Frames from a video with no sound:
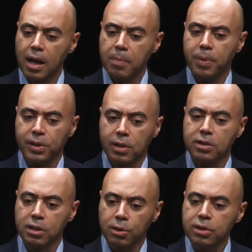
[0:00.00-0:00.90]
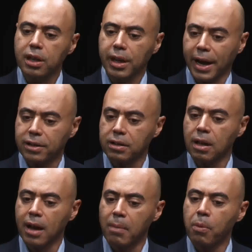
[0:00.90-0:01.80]
But there's loose connection
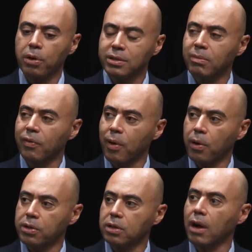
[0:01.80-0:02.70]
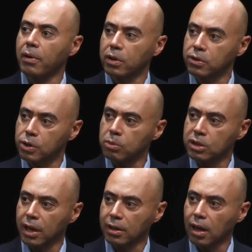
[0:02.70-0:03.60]
in that most of them are focused around consumer
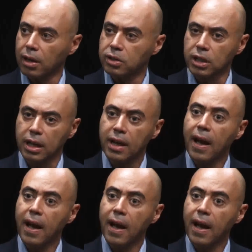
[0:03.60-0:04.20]
technology